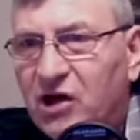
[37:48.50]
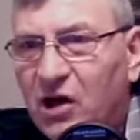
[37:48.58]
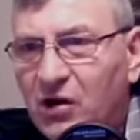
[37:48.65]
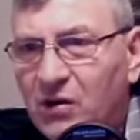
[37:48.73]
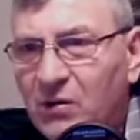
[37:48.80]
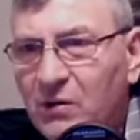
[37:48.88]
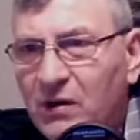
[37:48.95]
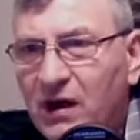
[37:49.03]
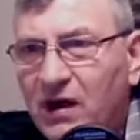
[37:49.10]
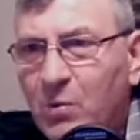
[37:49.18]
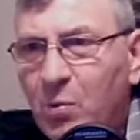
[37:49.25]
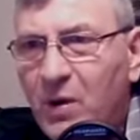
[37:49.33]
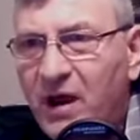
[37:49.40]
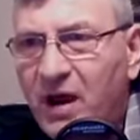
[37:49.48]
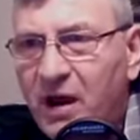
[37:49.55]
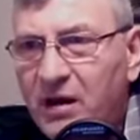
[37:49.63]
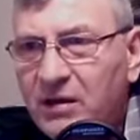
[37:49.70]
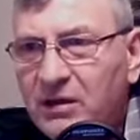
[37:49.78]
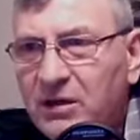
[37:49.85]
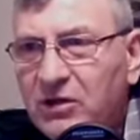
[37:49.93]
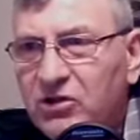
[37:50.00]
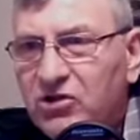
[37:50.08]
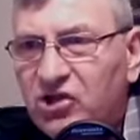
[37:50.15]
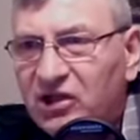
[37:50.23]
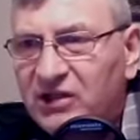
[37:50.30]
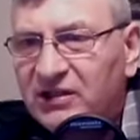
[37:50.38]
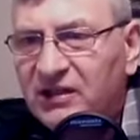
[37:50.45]
go away in
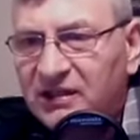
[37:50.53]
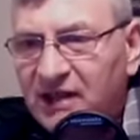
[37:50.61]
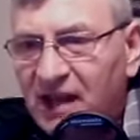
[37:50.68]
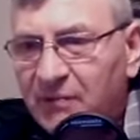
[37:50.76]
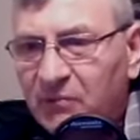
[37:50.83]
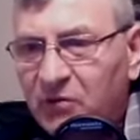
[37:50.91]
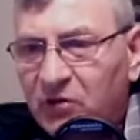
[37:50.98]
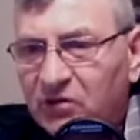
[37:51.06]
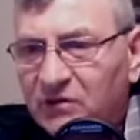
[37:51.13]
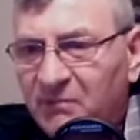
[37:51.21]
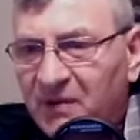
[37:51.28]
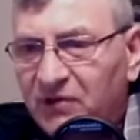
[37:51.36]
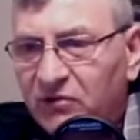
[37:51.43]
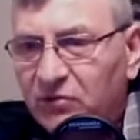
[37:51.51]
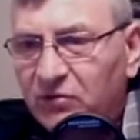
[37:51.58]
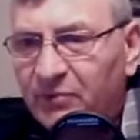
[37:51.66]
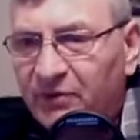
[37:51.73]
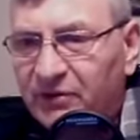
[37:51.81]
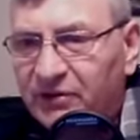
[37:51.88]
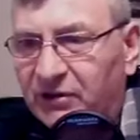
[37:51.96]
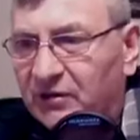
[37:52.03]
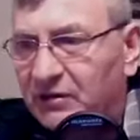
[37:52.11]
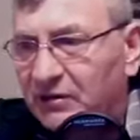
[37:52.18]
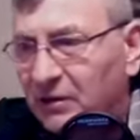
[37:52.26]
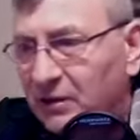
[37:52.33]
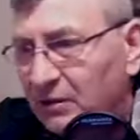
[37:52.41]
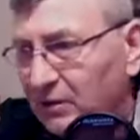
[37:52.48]
Jesus' name. You speak to oppression.
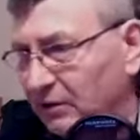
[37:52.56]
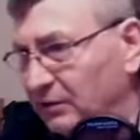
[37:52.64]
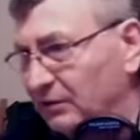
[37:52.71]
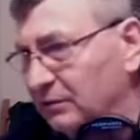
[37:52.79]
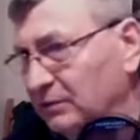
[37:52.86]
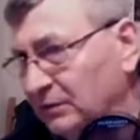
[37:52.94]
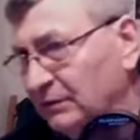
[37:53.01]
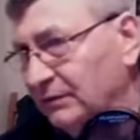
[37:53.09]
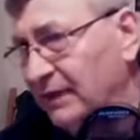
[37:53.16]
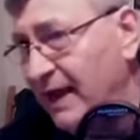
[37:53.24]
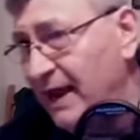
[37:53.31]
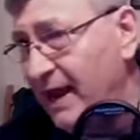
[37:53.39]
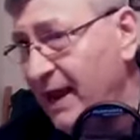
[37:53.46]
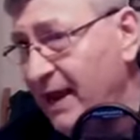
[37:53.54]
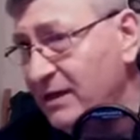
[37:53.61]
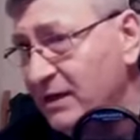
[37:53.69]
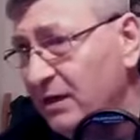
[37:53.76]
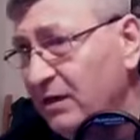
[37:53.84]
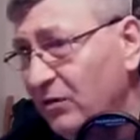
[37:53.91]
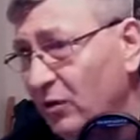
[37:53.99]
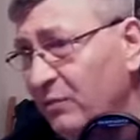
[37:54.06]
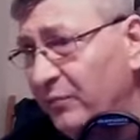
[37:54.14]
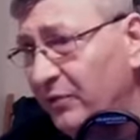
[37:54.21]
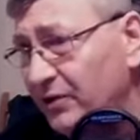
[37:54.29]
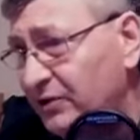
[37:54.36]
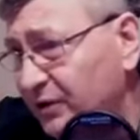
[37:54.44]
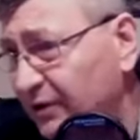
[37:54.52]
Any
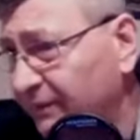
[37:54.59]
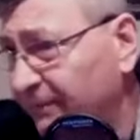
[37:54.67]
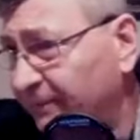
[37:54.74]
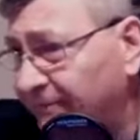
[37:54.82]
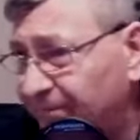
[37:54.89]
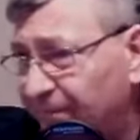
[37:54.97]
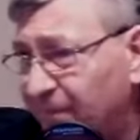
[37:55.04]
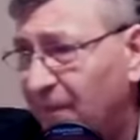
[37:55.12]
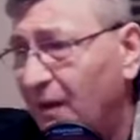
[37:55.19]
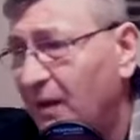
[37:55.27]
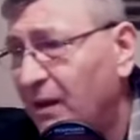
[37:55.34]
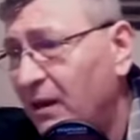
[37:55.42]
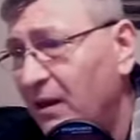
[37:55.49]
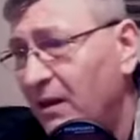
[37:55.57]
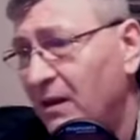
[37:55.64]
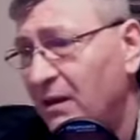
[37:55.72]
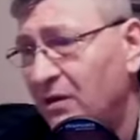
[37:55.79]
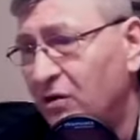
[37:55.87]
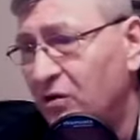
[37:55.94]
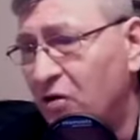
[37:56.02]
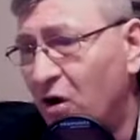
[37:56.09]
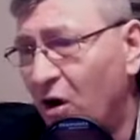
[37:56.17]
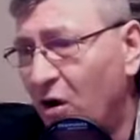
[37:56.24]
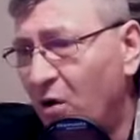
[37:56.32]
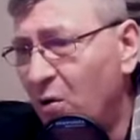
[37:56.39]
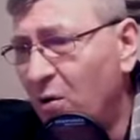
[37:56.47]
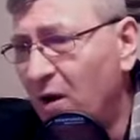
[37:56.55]
oppression,
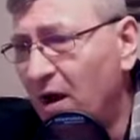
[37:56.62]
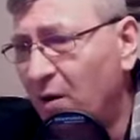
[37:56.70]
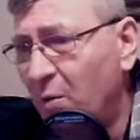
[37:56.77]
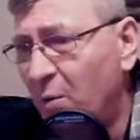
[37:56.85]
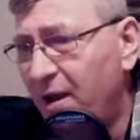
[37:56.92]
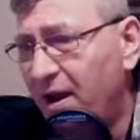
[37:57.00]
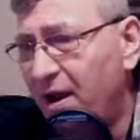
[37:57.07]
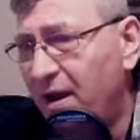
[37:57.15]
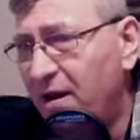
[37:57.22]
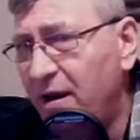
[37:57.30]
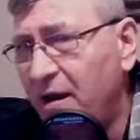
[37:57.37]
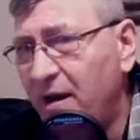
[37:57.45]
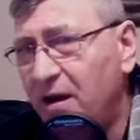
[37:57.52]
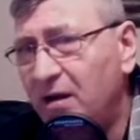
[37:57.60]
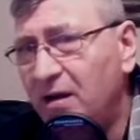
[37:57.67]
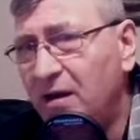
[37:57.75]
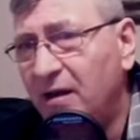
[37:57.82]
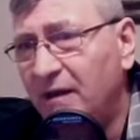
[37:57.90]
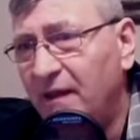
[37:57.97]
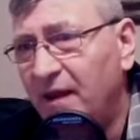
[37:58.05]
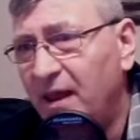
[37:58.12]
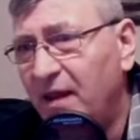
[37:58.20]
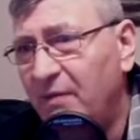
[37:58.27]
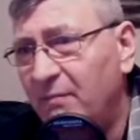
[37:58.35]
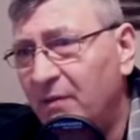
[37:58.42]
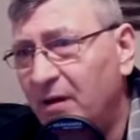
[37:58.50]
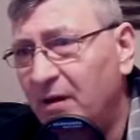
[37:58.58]
go away in the
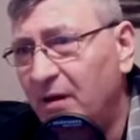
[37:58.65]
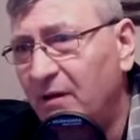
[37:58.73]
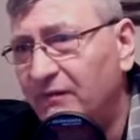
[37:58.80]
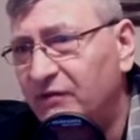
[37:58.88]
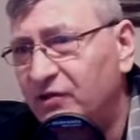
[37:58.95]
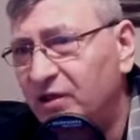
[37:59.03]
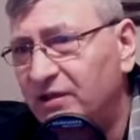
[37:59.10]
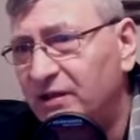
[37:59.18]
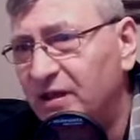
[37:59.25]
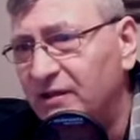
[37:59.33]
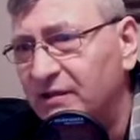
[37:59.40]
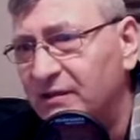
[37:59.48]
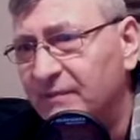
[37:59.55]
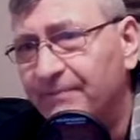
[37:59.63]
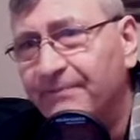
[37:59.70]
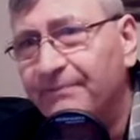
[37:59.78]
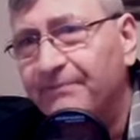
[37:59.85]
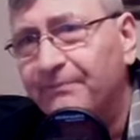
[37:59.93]
name of Jesus.